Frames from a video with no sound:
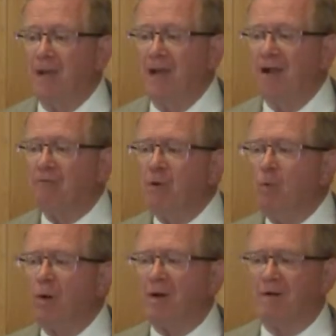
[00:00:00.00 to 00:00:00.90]
Every
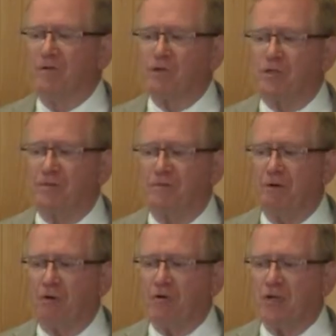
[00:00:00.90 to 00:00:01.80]
one of us, the
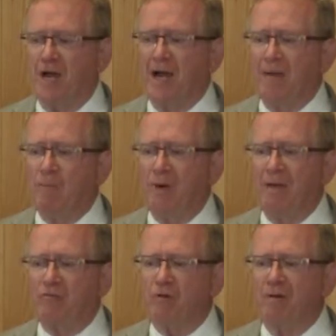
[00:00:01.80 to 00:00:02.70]
first time we
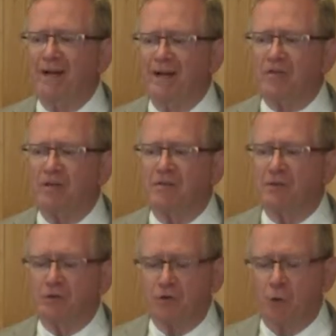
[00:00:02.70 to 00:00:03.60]
truly listened to
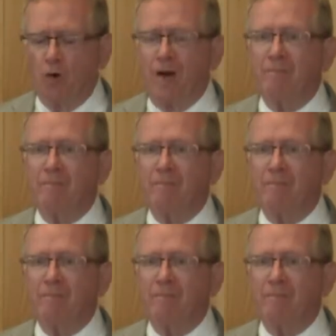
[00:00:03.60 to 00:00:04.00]
this story